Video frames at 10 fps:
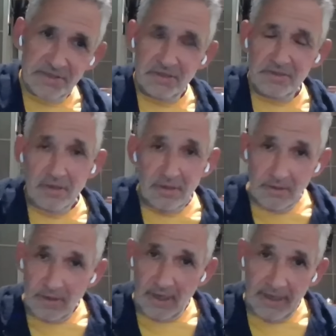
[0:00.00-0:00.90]
than
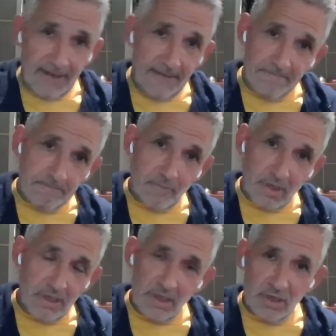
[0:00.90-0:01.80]

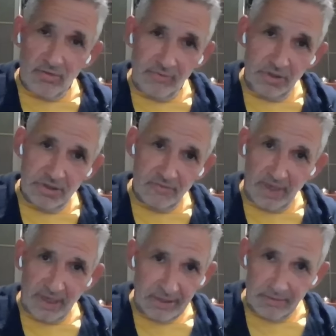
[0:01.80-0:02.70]
equivalent of, I
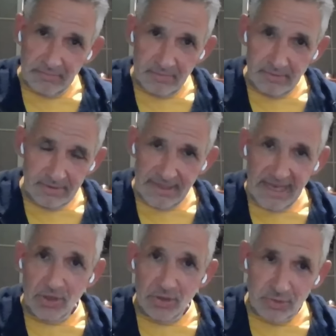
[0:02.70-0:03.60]
don't know,
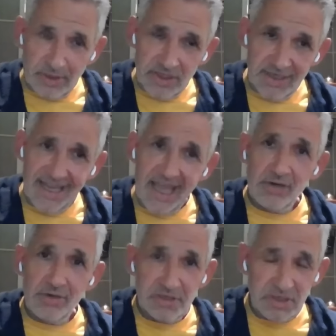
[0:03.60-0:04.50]
10 or 20
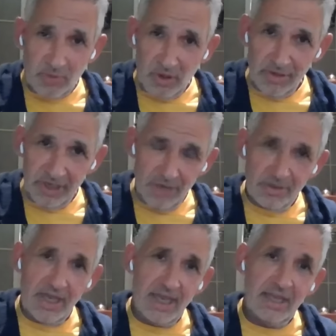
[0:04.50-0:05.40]
calories, it's probably
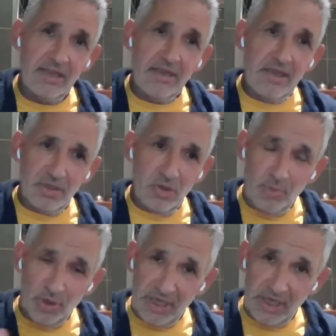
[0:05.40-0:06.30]
okay. Your
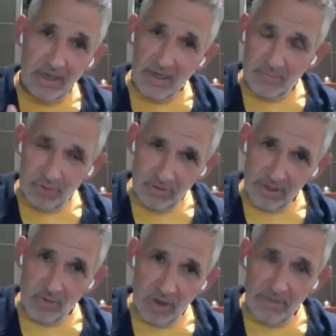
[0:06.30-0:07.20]
body
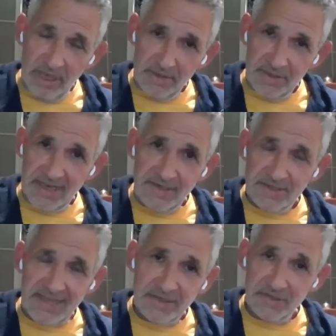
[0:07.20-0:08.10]
probably won't be able to sense
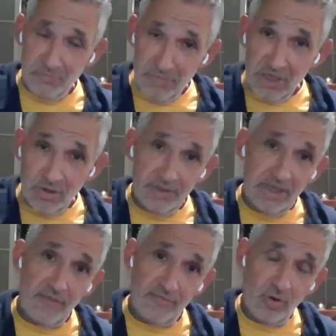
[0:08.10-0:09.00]
that as a meal and
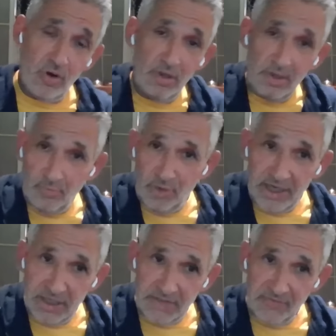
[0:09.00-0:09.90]
therefore
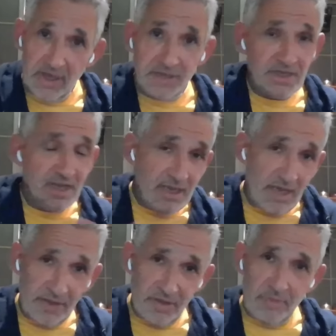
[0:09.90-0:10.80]
break its fast.
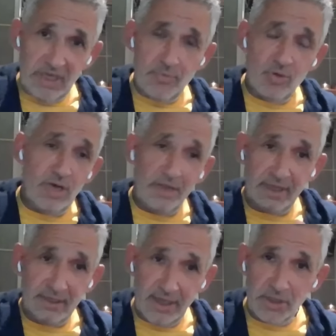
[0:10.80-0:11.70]
Other people, I
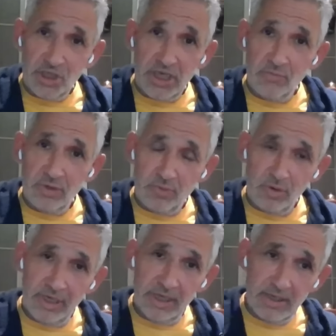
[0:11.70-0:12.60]
think, like Gin, would
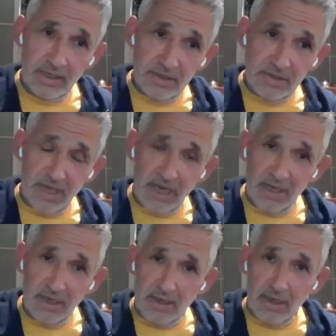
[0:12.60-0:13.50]
probably say